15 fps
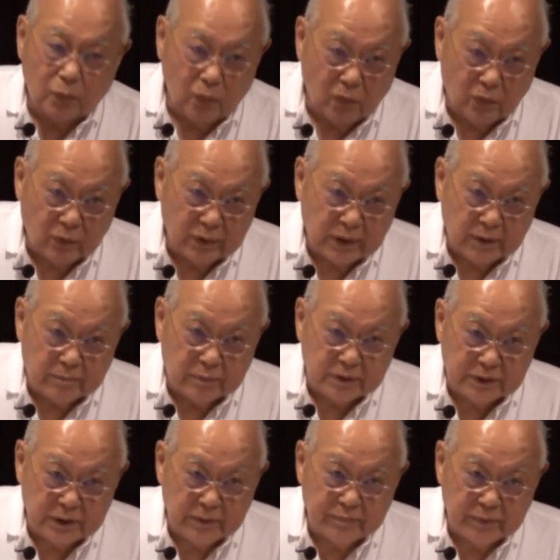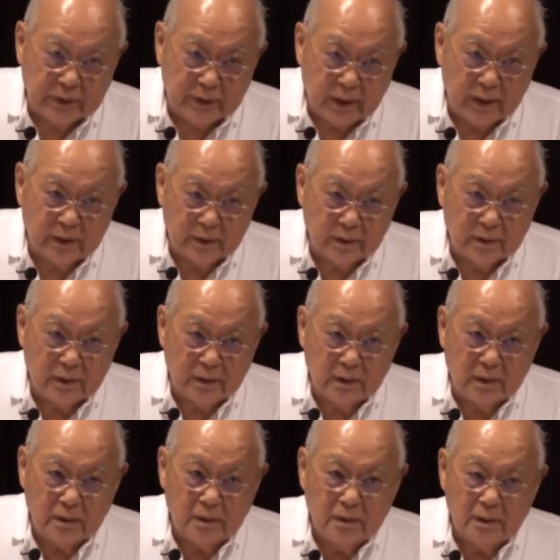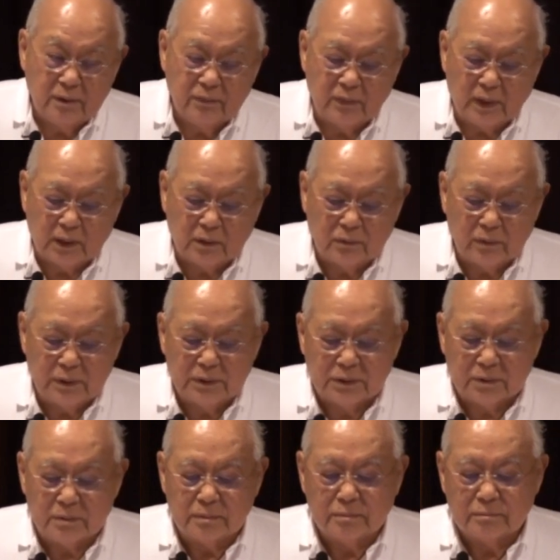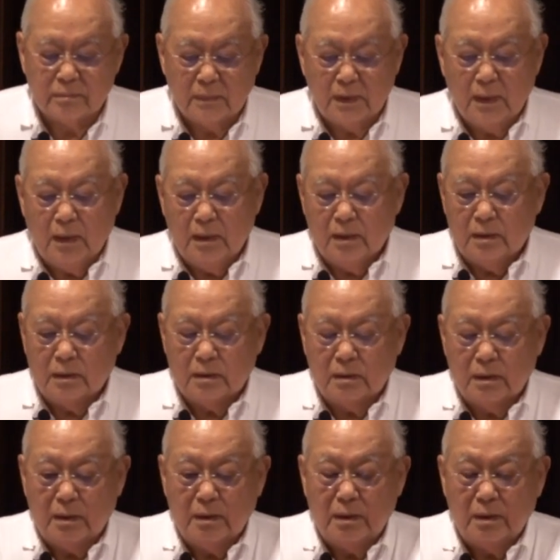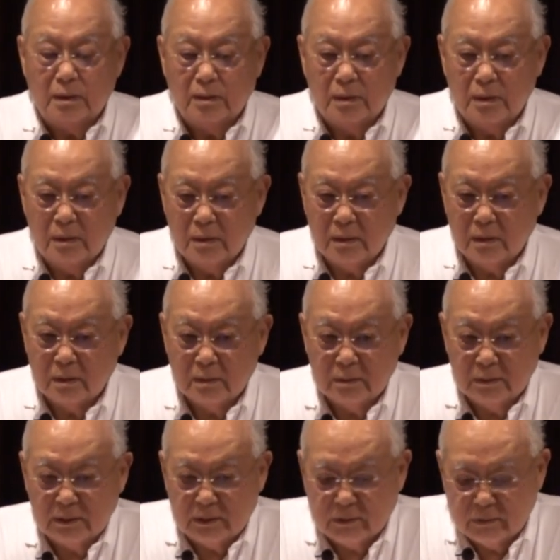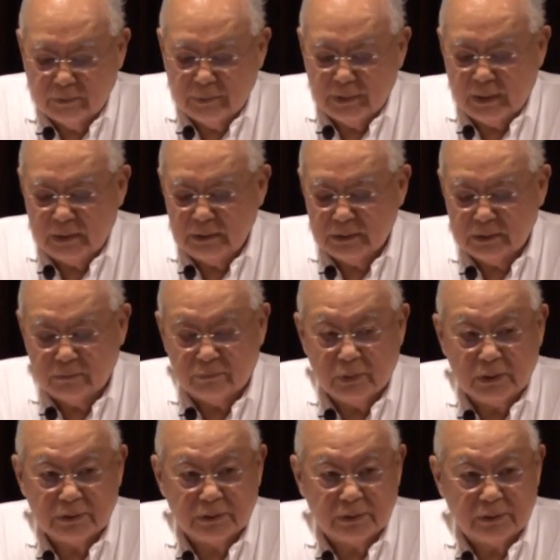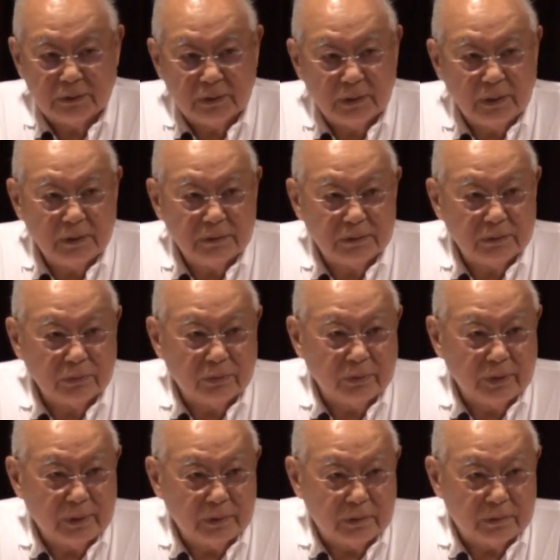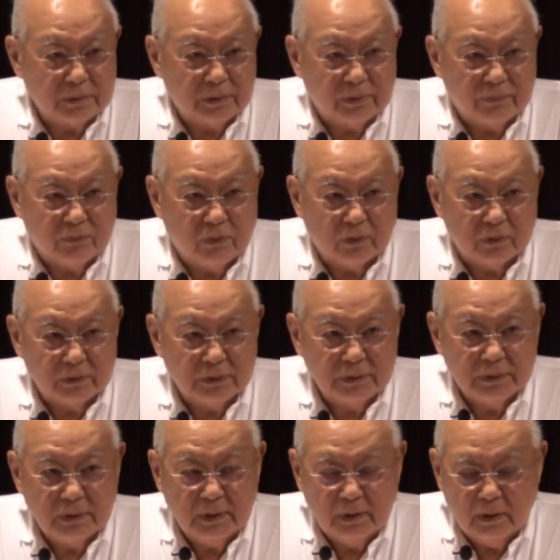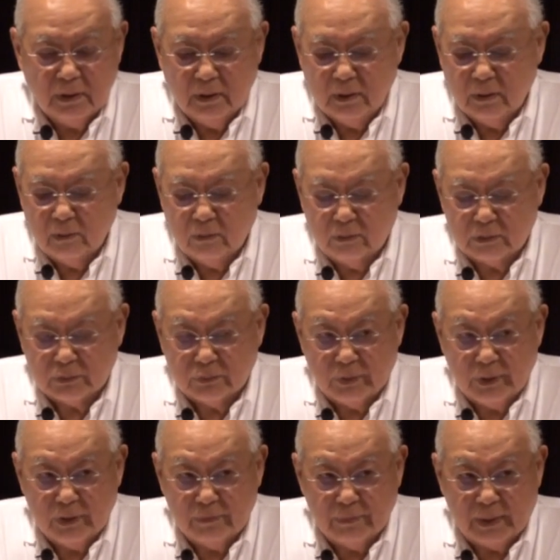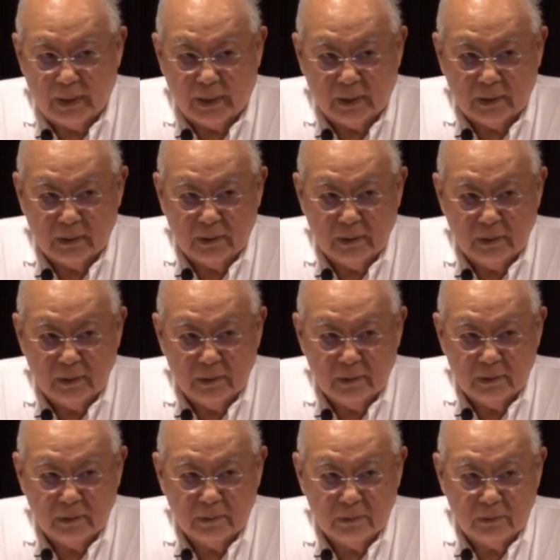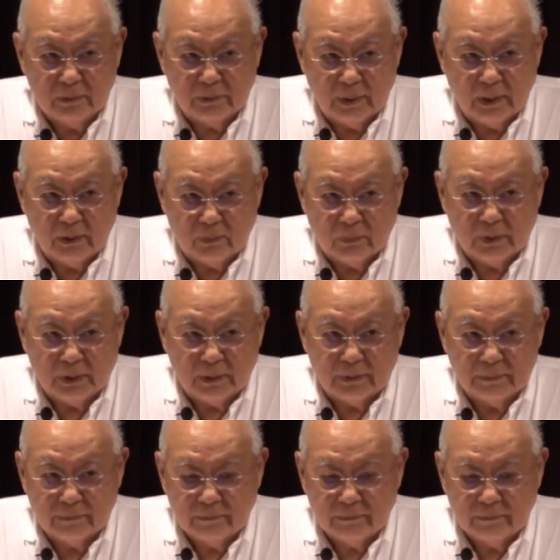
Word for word: war that precipitated the evacuation. The discrimination prejudice against the Orientals, of course, goes way back to day one.